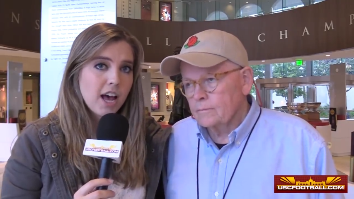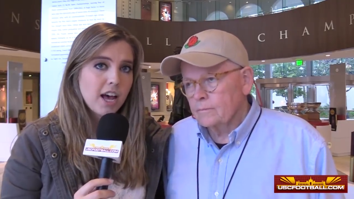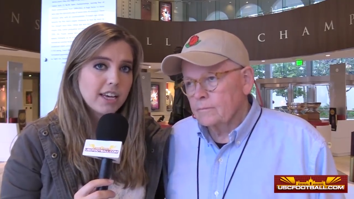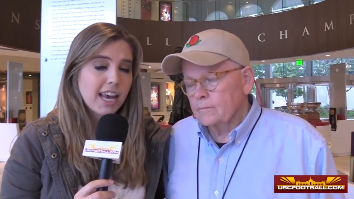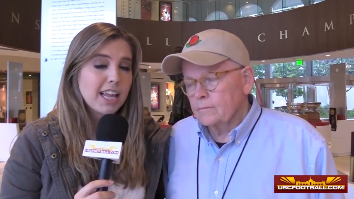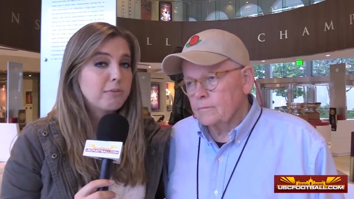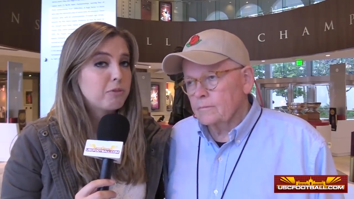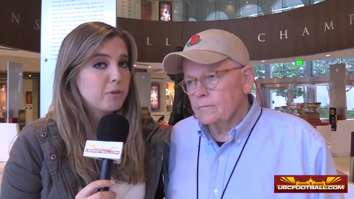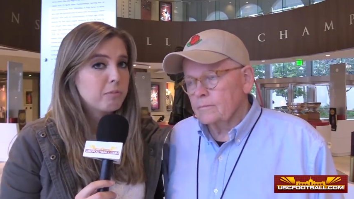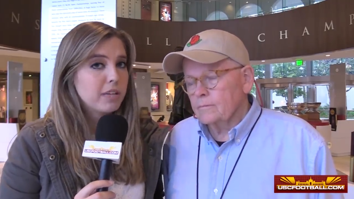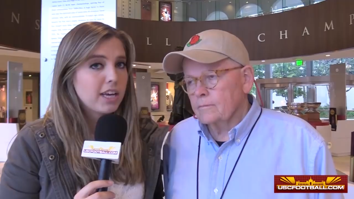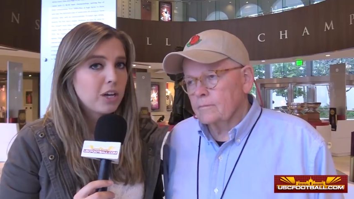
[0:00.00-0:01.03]
Speaker 1: Uh, Caleb
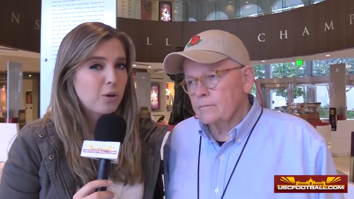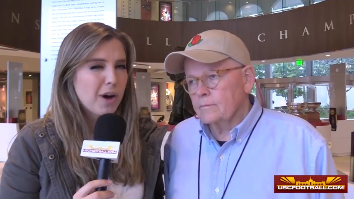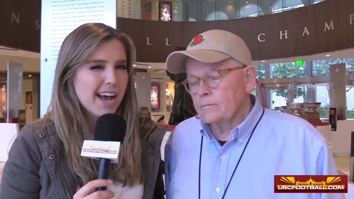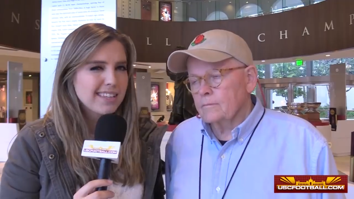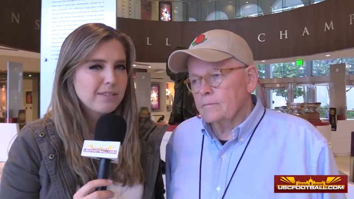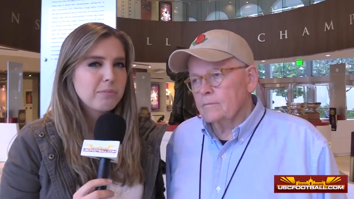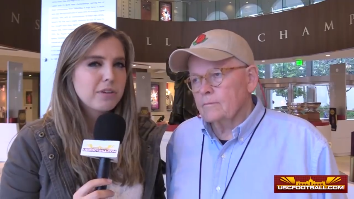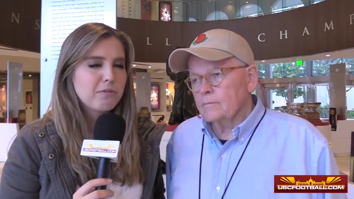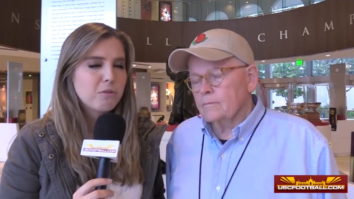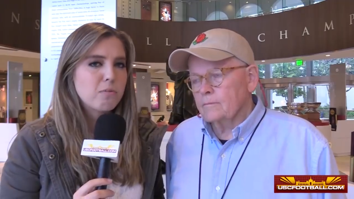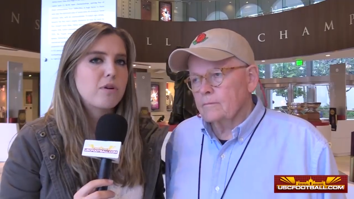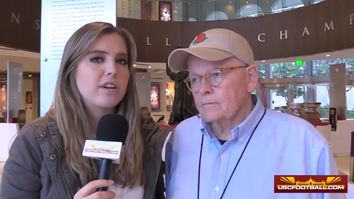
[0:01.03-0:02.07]
Tremblay, who hasn't been a
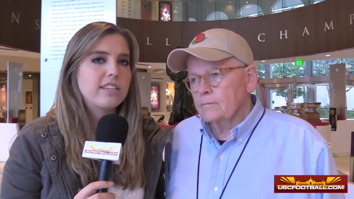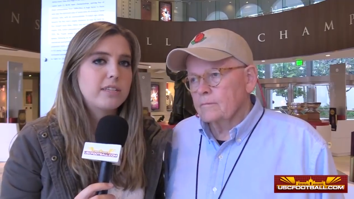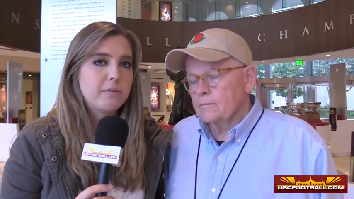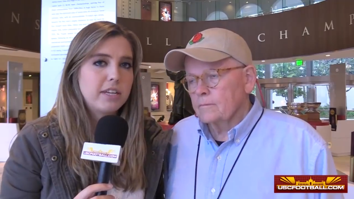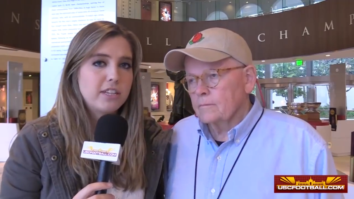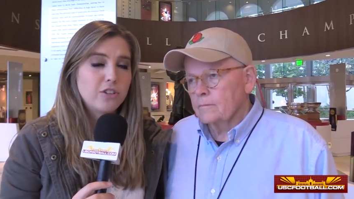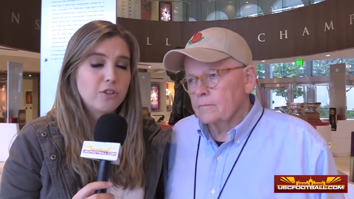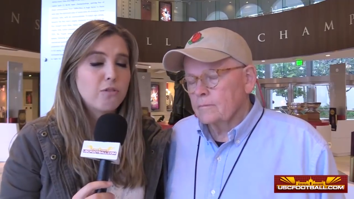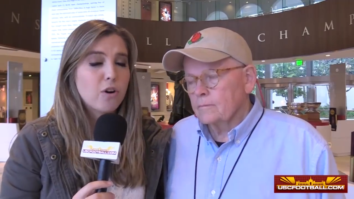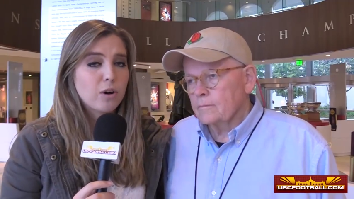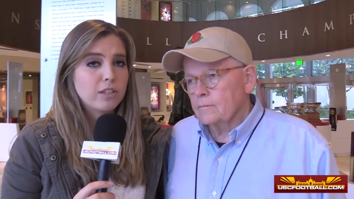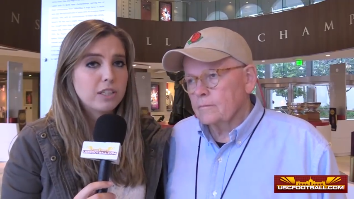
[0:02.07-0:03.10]
full participant so
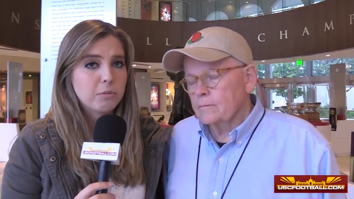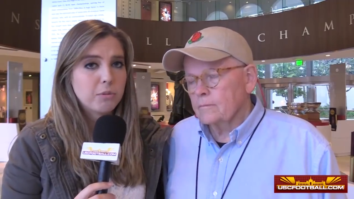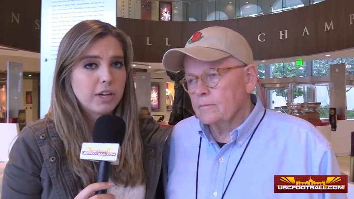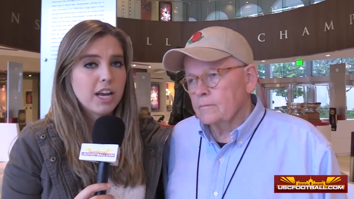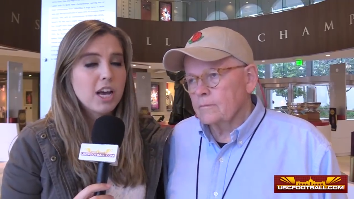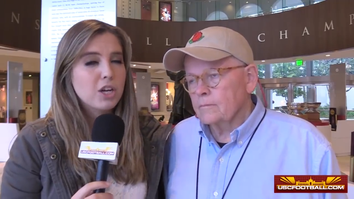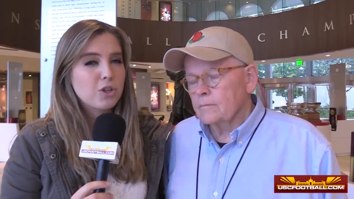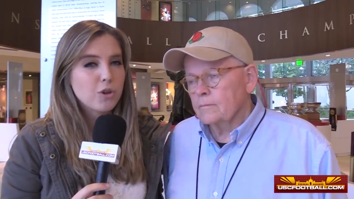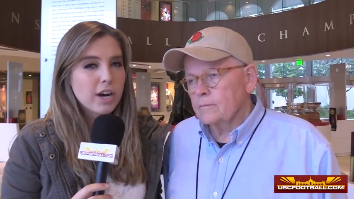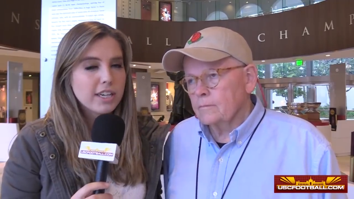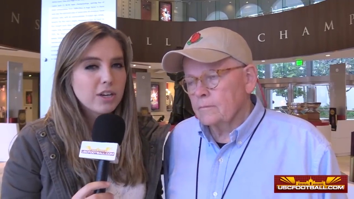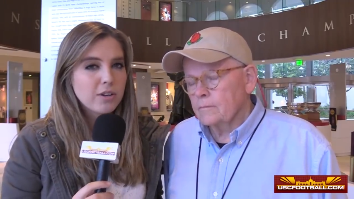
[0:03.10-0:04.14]
far in spring,
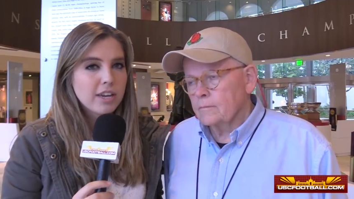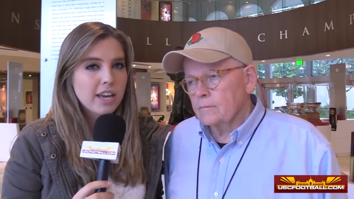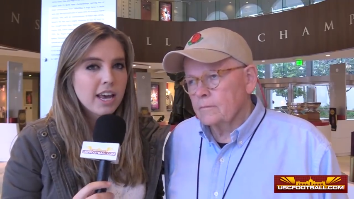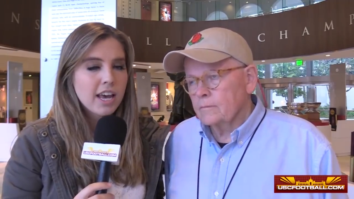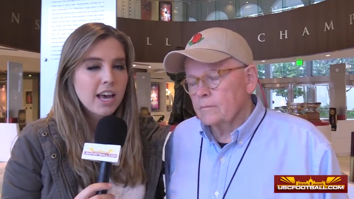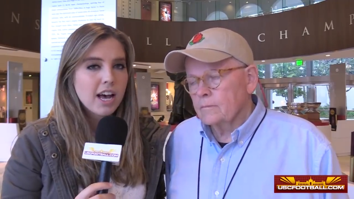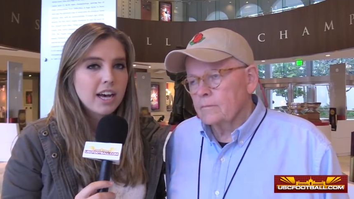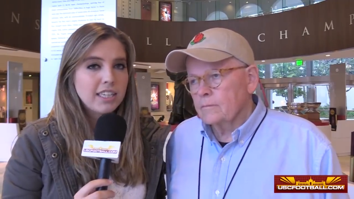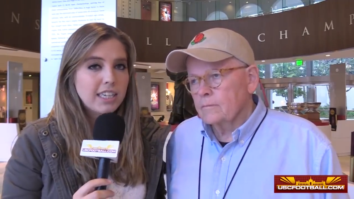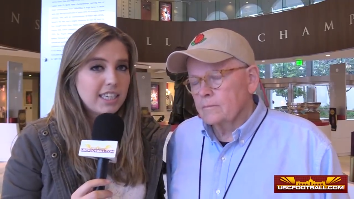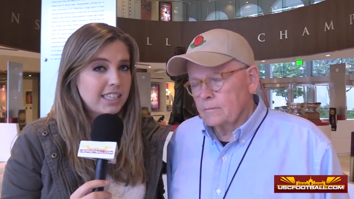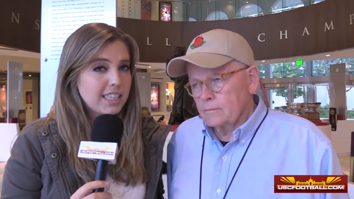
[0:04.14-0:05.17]
tried to go today. Uh,
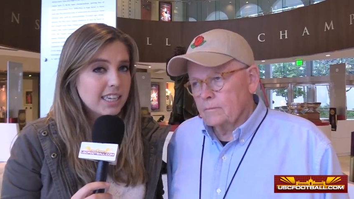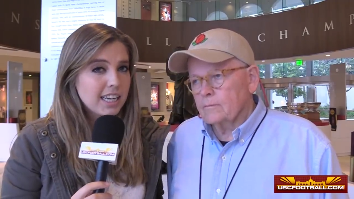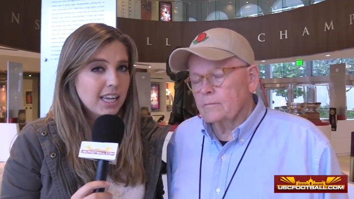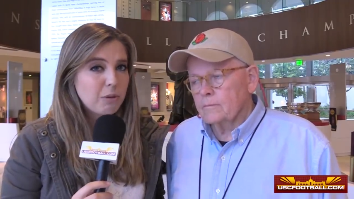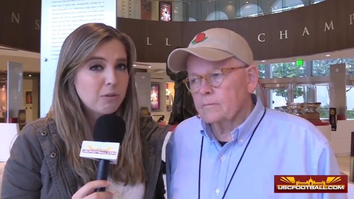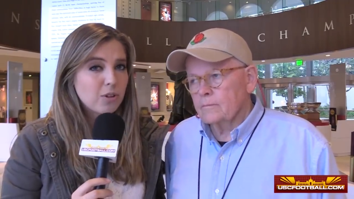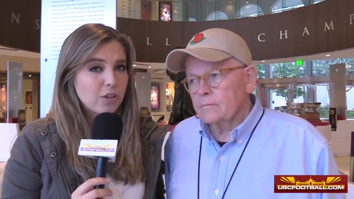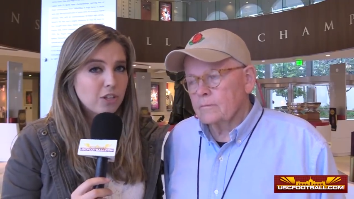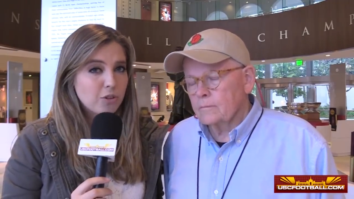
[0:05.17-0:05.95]
he didn't. He was on the